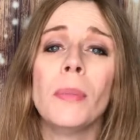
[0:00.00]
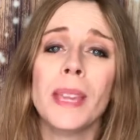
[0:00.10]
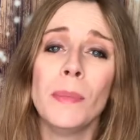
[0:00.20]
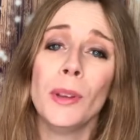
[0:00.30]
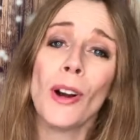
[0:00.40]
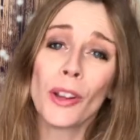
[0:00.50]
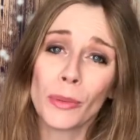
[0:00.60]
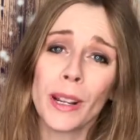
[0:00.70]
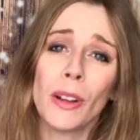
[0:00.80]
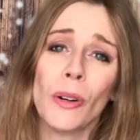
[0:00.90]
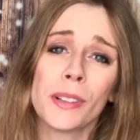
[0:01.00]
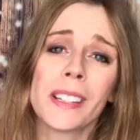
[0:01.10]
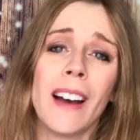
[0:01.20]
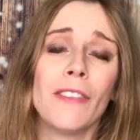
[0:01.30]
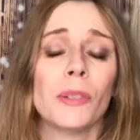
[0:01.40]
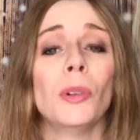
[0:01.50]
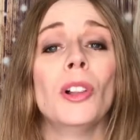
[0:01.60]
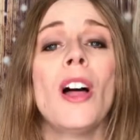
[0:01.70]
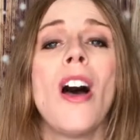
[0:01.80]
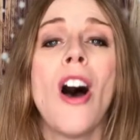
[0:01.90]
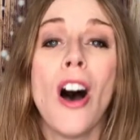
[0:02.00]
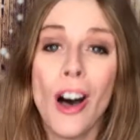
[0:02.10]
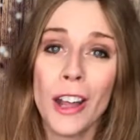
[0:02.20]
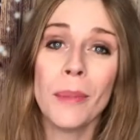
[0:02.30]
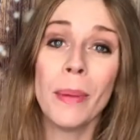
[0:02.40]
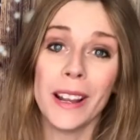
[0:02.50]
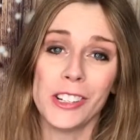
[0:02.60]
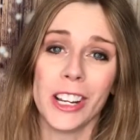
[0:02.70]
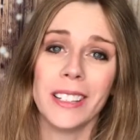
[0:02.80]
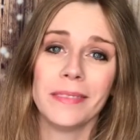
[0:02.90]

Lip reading: keep your arthritic horse comfortable on a budget.